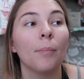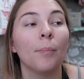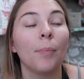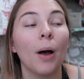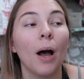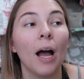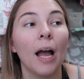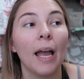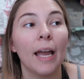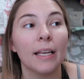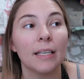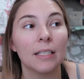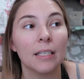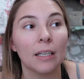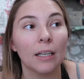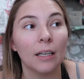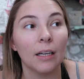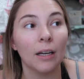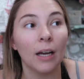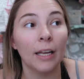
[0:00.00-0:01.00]
But
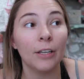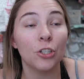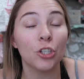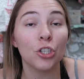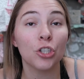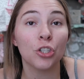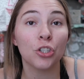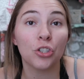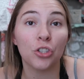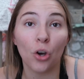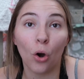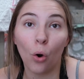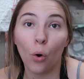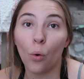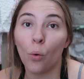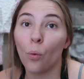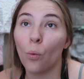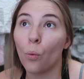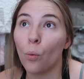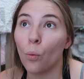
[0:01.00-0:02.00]
I just
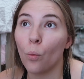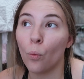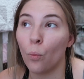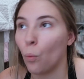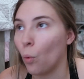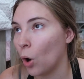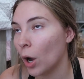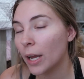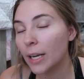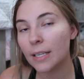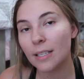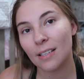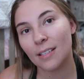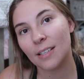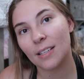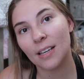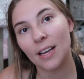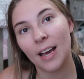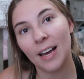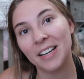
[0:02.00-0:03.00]
don't
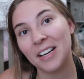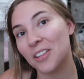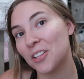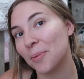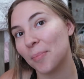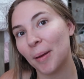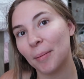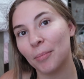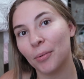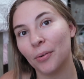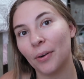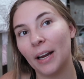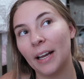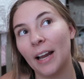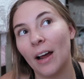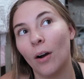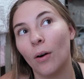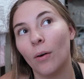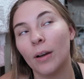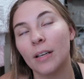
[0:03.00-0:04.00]
want another baby right
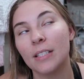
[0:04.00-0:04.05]
now.